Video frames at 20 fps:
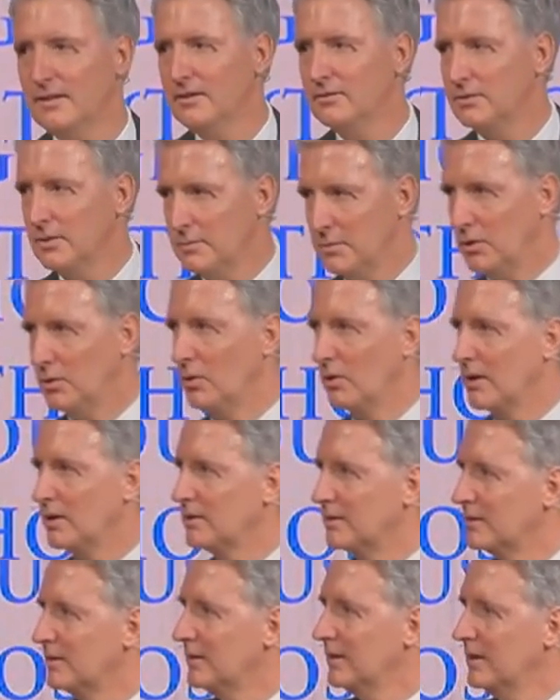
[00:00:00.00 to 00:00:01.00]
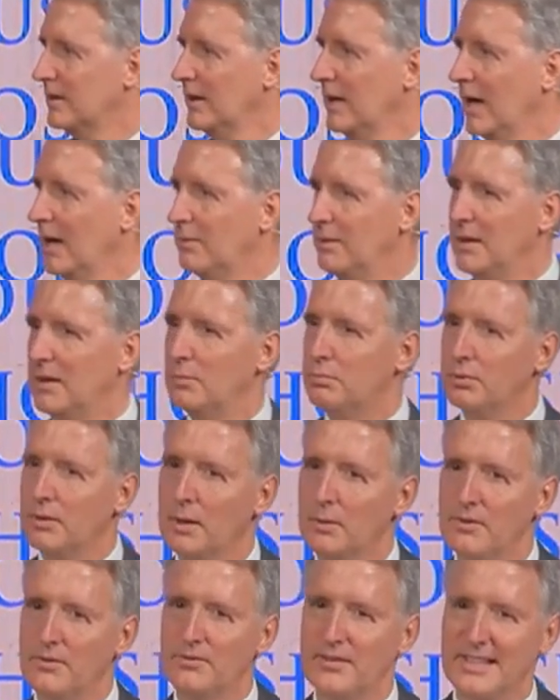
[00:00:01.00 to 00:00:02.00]
from the Lord. And we need to
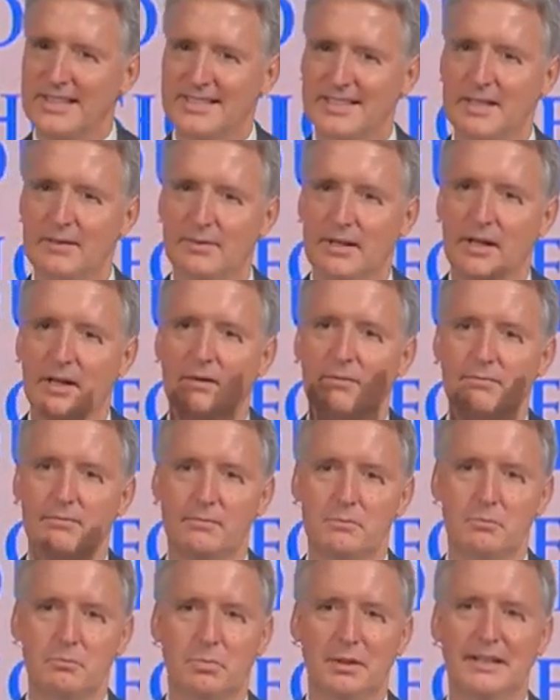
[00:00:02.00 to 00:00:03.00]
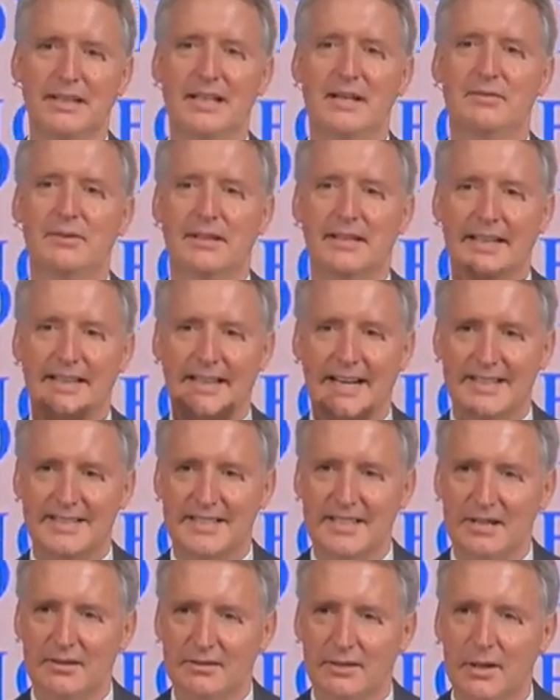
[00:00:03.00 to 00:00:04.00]
pray with thanksgiving, of believing that
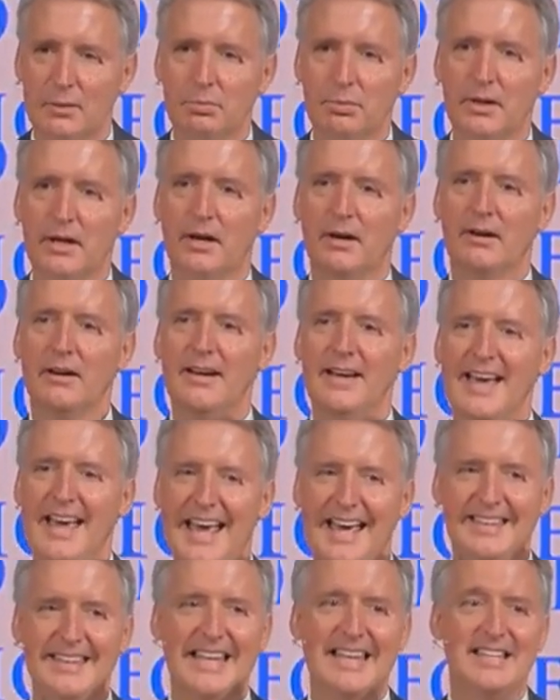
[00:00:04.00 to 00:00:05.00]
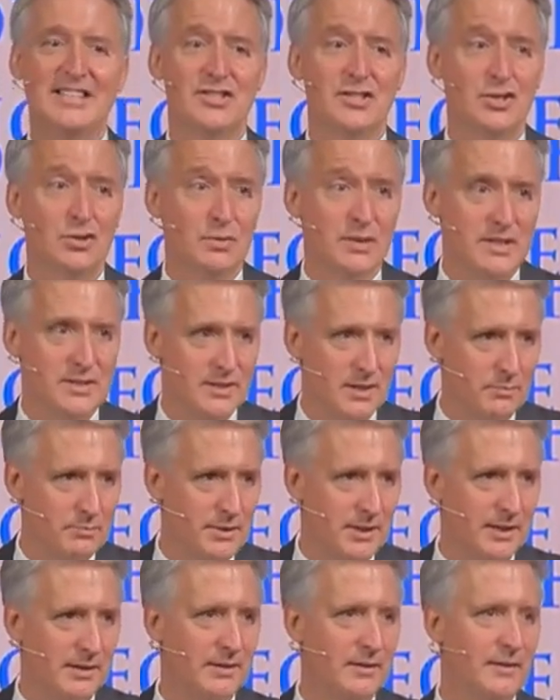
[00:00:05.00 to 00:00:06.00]
God's hearing our prayer and that he's doing
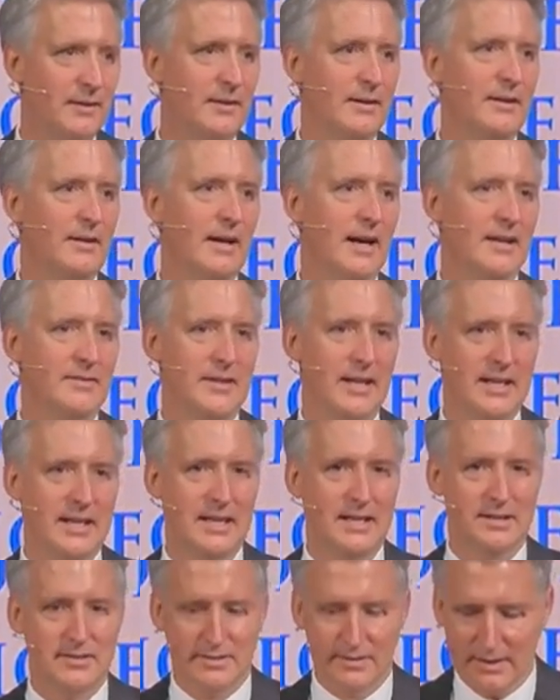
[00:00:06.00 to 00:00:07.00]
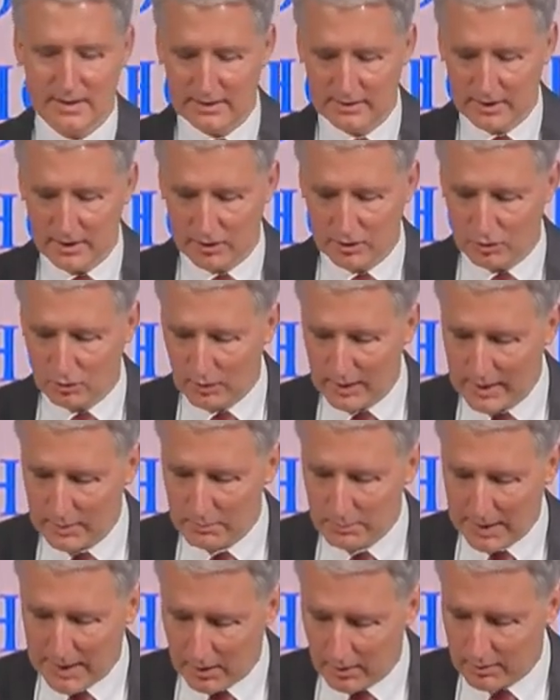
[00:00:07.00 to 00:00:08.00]
something and that he is a
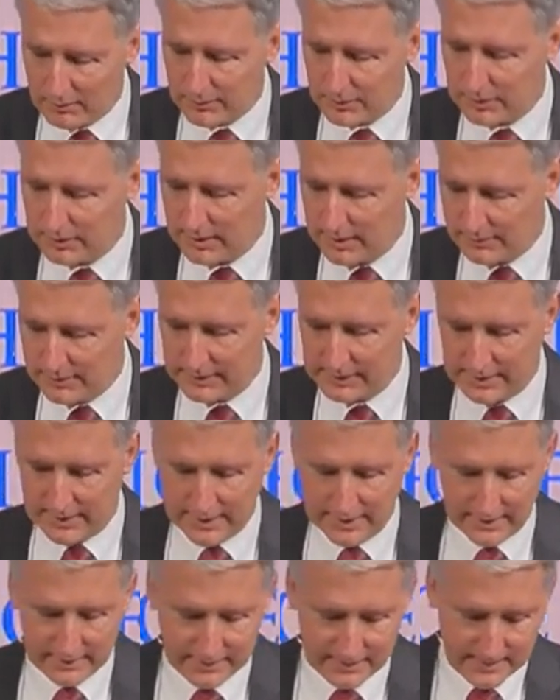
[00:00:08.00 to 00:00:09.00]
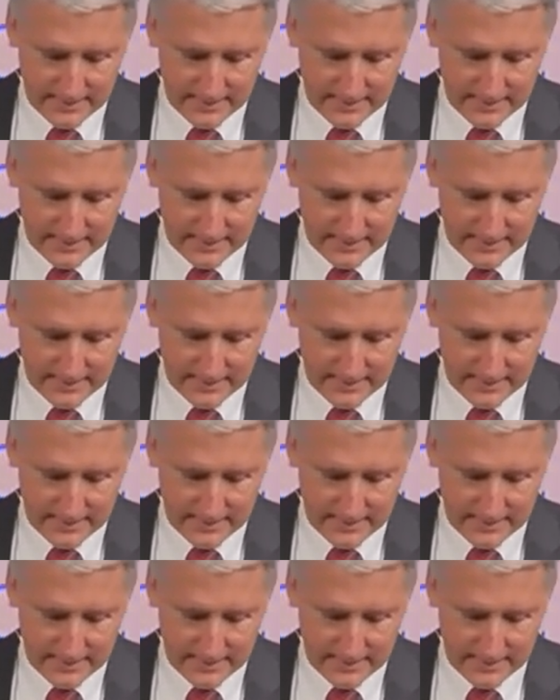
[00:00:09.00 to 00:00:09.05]
great, powerful, loving God.